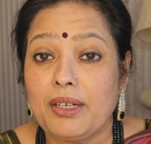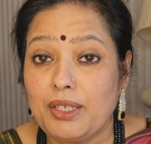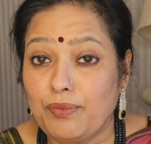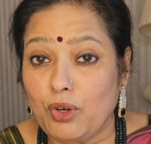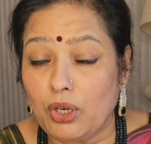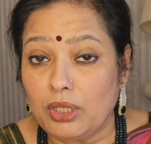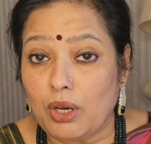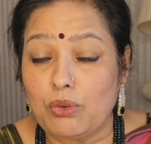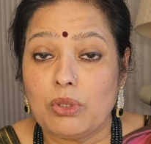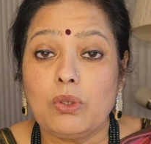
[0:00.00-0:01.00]
if not
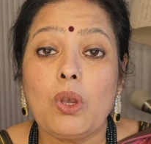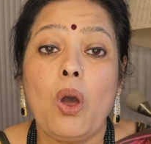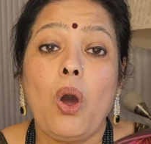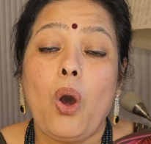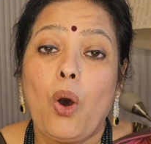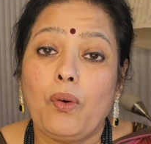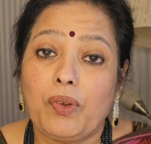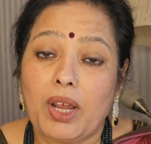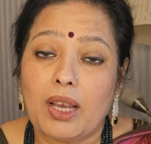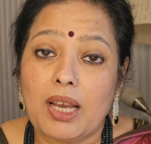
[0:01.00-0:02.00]
thousands, of
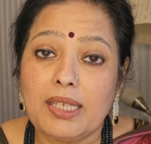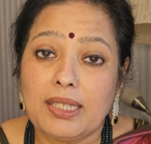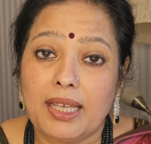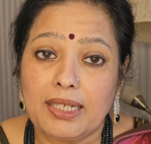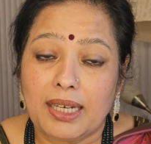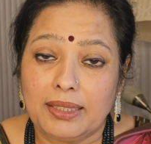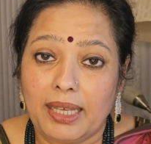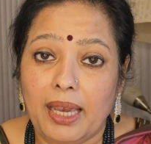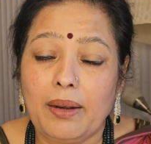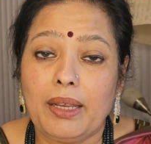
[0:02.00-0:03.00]
ragas that are there